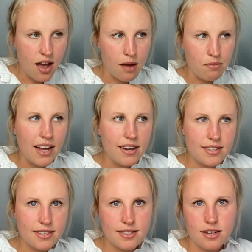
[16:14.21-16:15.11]
not
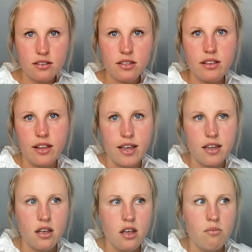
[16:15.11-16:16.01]
necessarily like
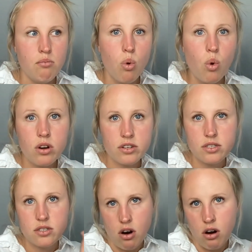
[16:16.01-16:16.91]
more
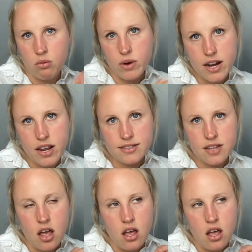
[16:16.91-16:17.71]
star ratings,